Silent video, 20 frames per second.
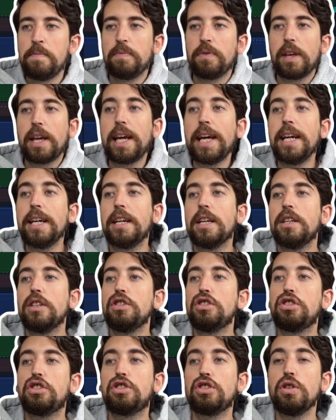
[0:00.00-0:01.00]
It
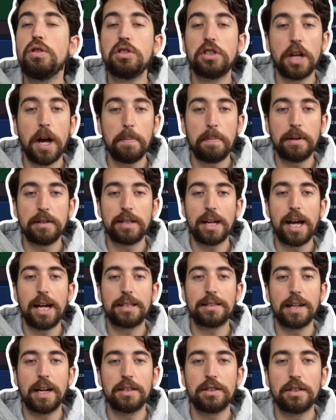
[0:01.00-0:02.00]
shoots up and takes
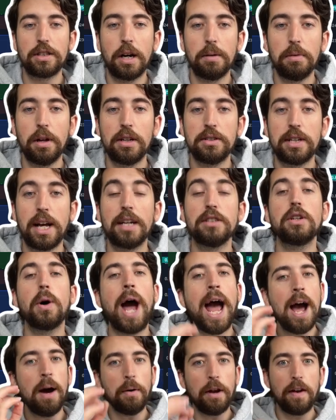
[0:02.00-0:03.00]
our stop loss out. So how
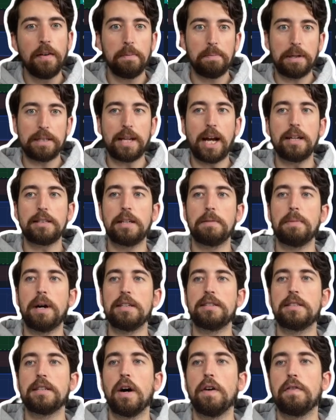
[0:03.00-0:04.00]
would I have protected
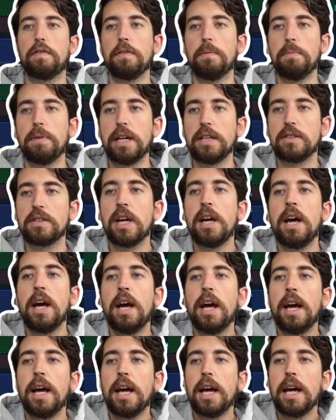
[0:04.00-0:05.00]
myself from this?
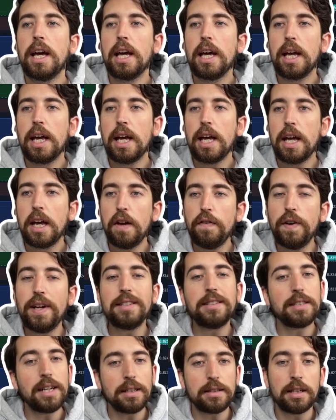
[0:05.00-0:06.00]
If it
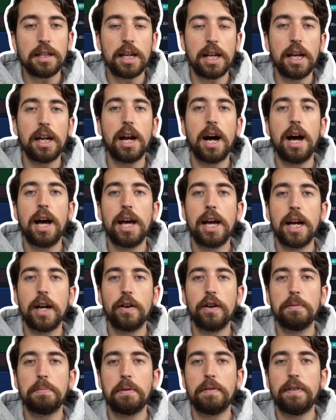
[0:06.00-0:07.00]
doesn't hit our area of
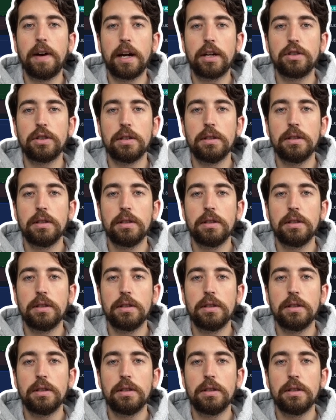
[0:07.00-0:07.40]
perfection,